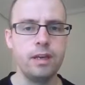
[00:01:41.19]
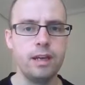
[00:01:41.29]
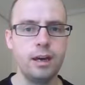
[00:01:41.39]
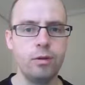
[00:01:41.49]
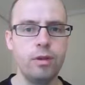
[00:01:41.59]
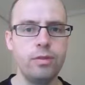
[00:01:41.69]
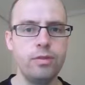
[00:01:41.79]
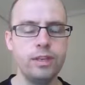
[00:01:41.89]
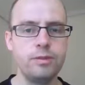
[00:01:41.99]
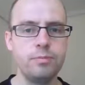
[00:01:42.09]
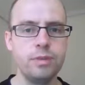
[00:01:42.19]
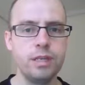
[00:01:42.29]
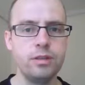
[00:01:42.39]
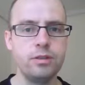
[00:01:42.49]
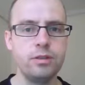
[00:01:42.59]
Now, this
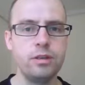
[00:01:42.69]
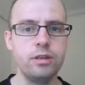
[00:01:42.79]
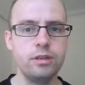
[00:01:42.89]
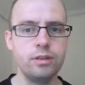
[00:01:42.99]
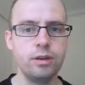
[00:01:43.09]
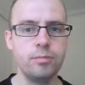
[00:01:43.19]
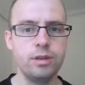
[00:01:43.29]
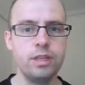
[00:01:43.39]
means that somebody